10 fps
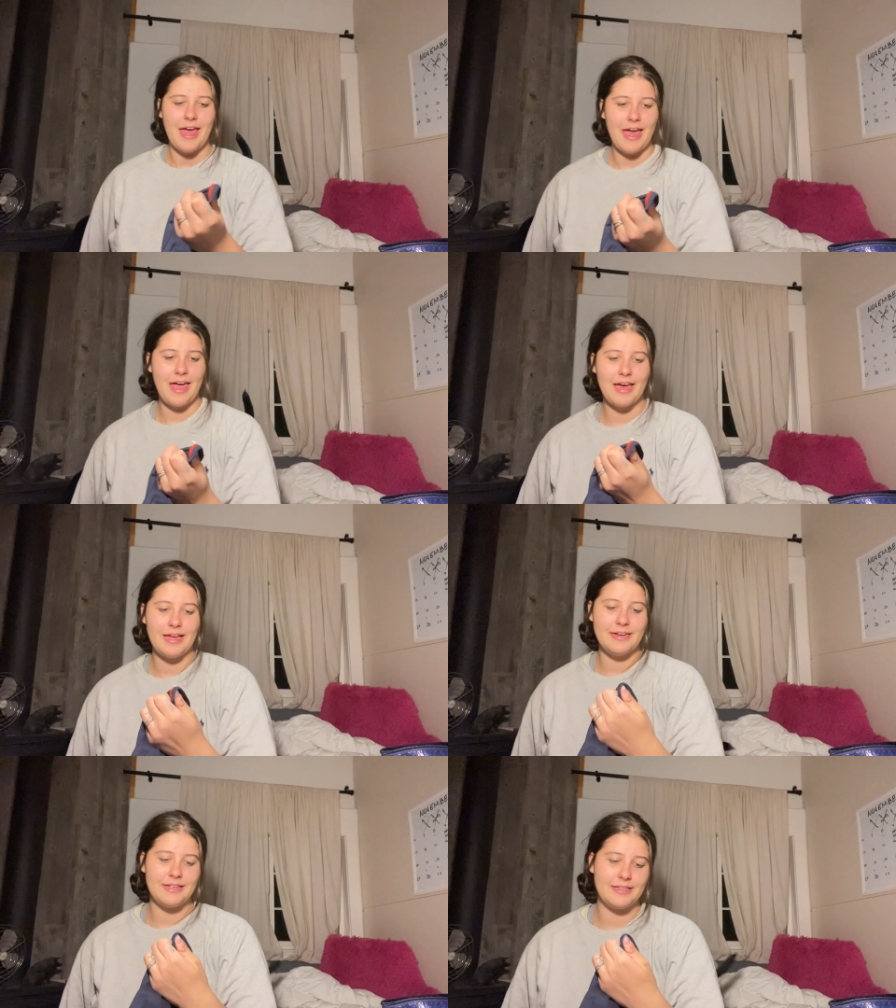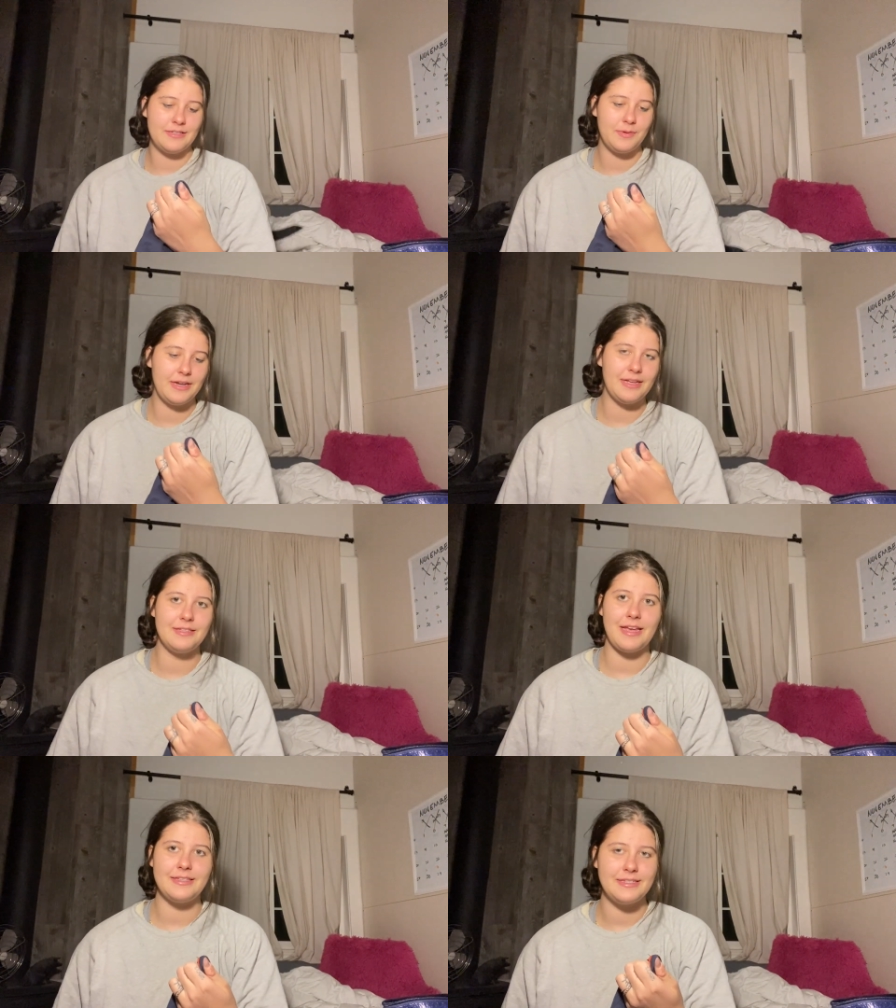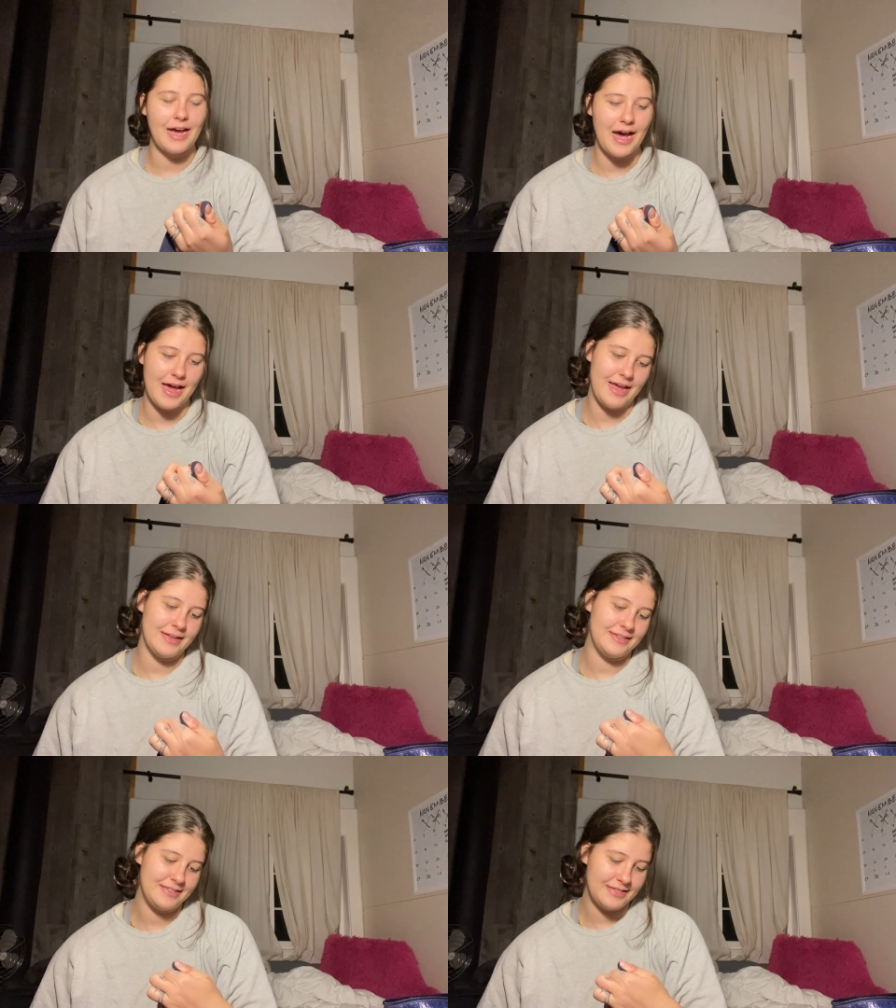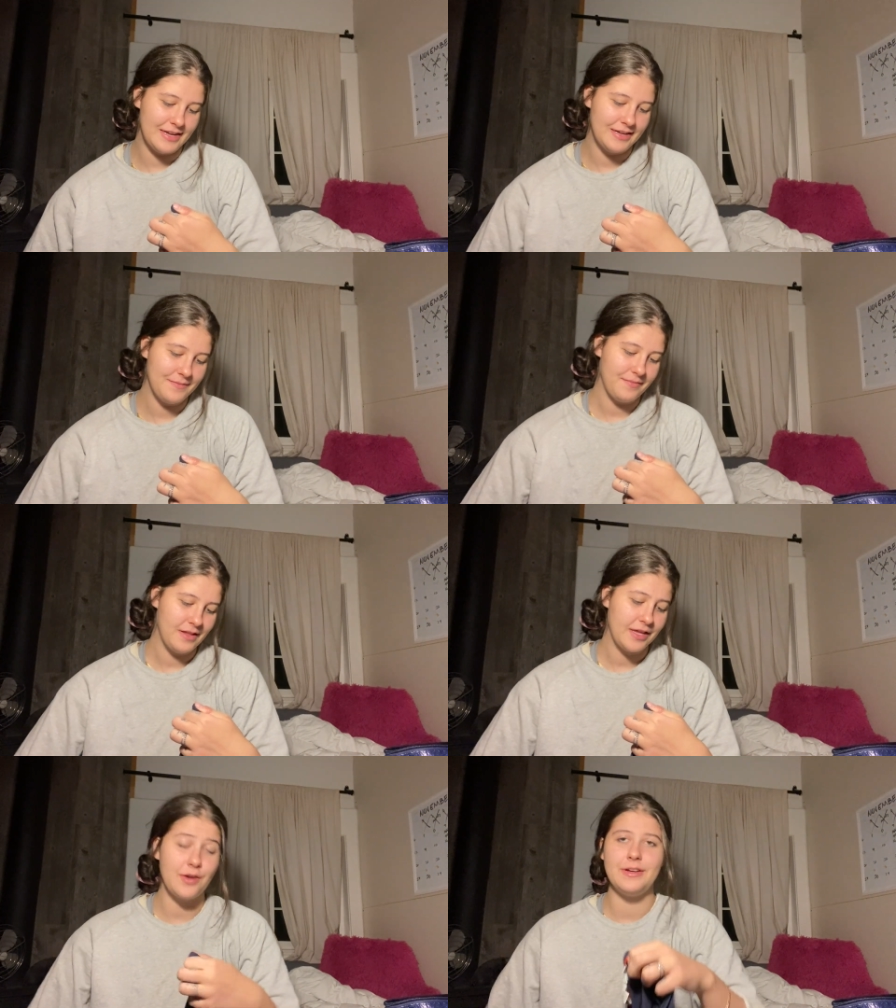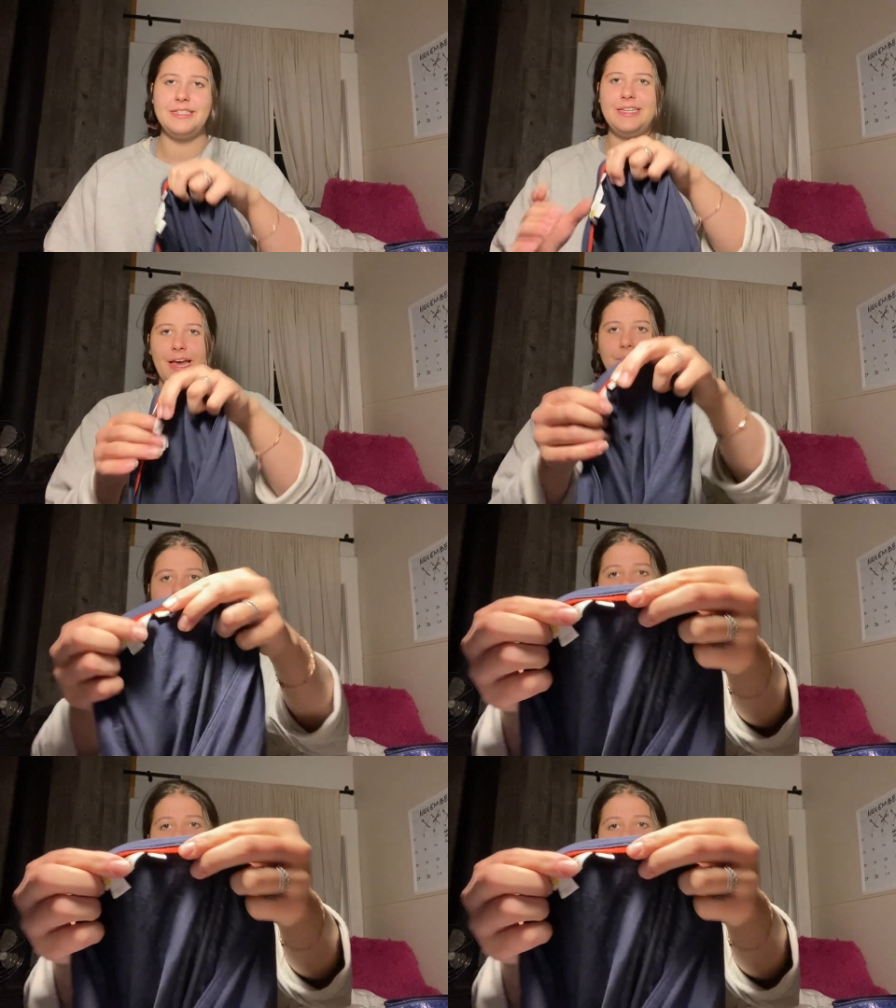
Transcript: And this one is a size US 10.